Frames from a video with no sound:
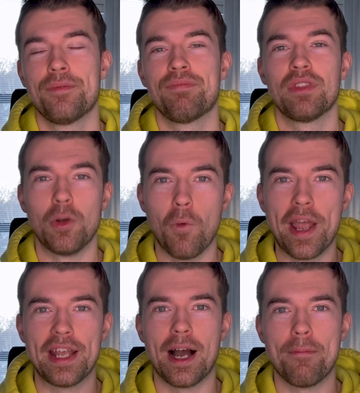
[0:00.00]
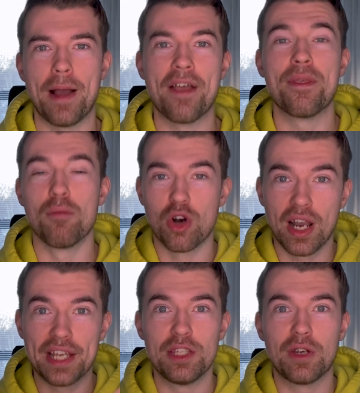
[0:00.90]
to wake up. And the more
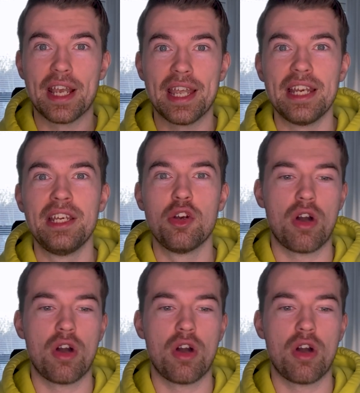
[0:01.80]
light you can get in your